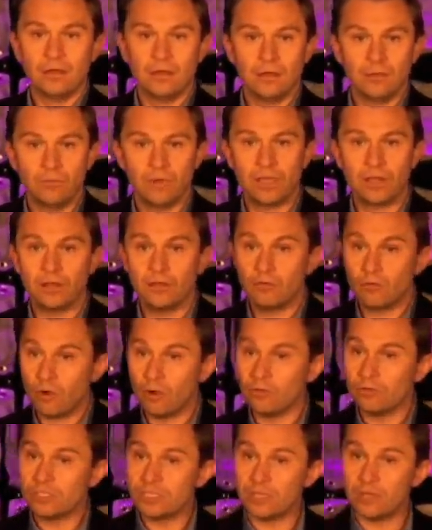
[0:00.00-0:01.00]
We're going to
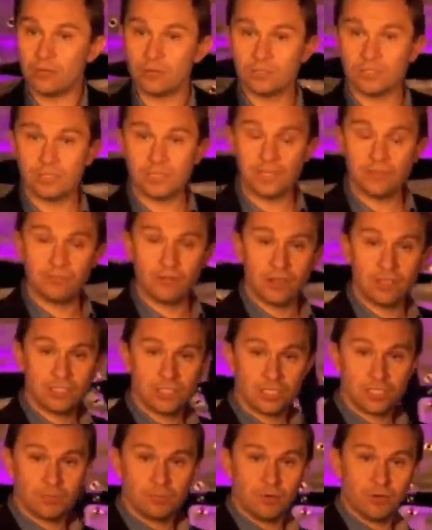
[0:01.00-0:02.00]
grow cells that give rise to
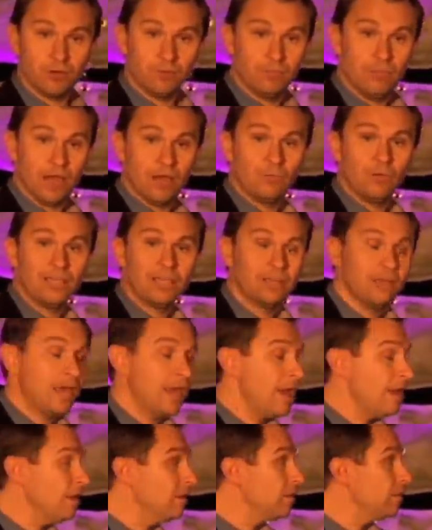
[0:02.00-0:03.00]
sperm. And we can
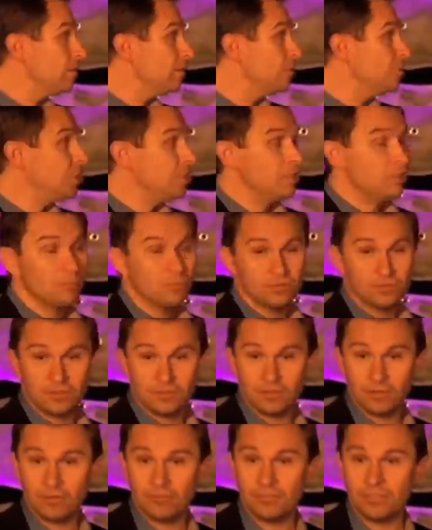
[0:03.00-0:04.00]
edit the genomes
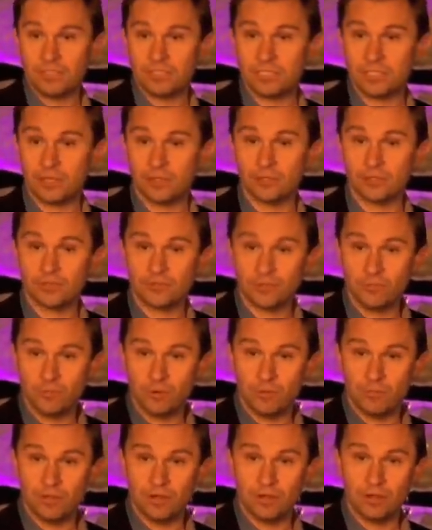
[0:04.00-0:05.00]
of these cells from
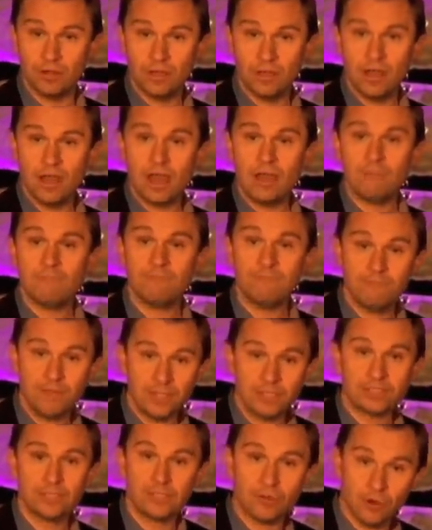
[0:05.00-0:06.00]
women and
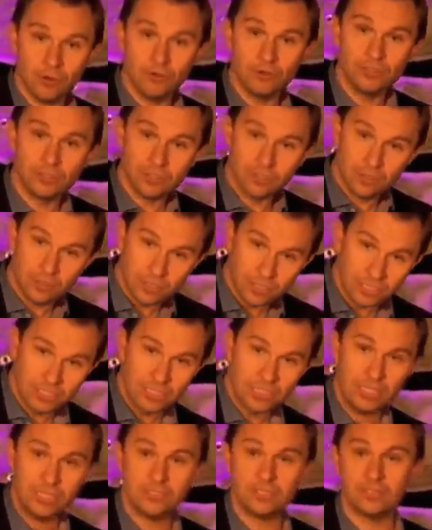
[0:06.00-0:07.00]
fix those
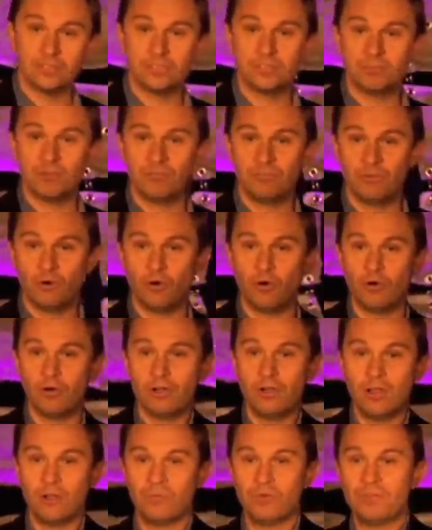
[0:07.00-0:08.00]
diseases before
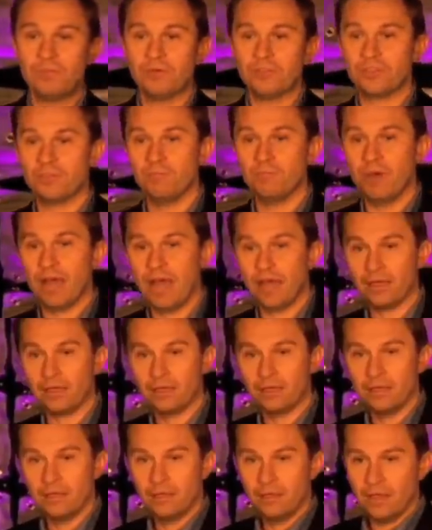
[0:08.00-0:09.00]
we put them back
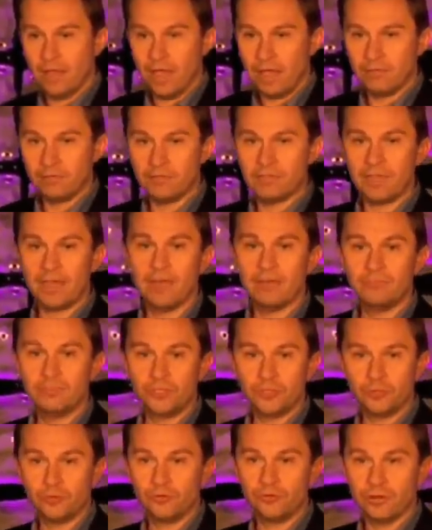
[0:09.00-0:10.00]
and that they have
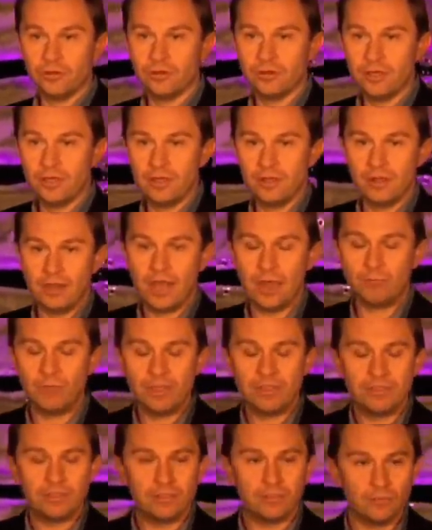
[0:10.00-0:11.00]
children. And we
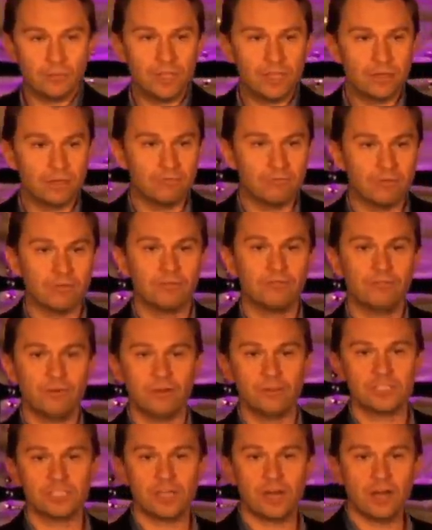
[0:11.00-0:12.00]
think that we can, for the
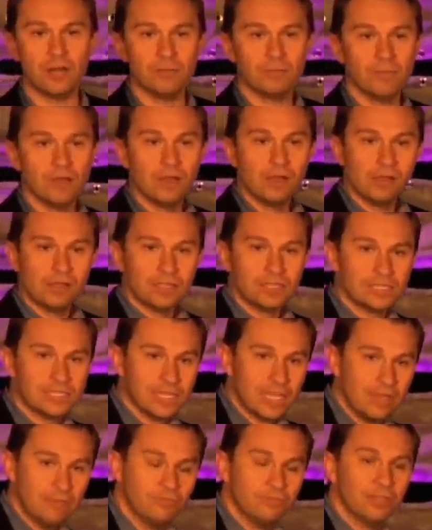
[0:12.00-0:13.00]
first time,
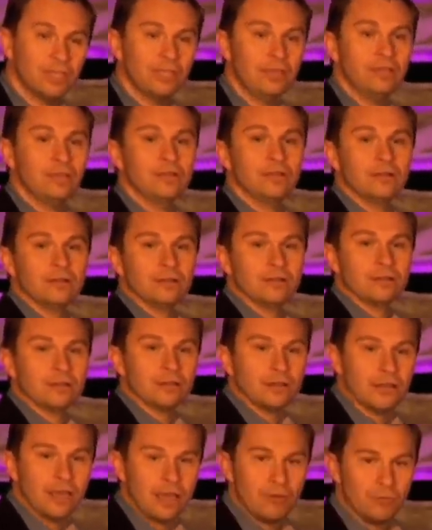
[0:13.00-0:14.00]
safely
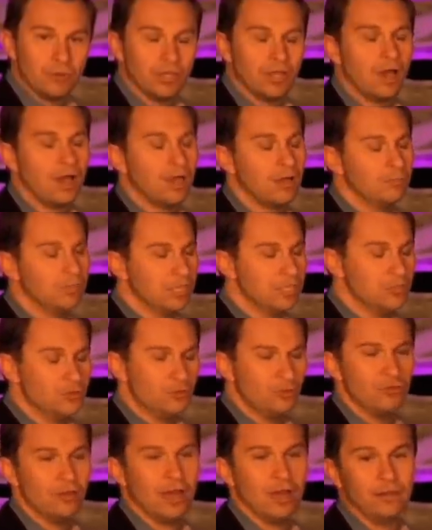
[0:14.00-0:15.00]
and reliably do
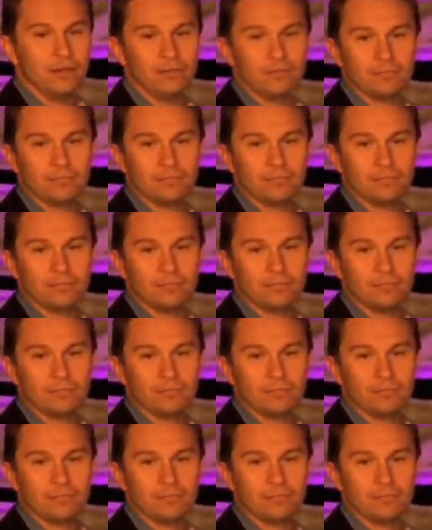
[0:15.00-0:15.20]
that.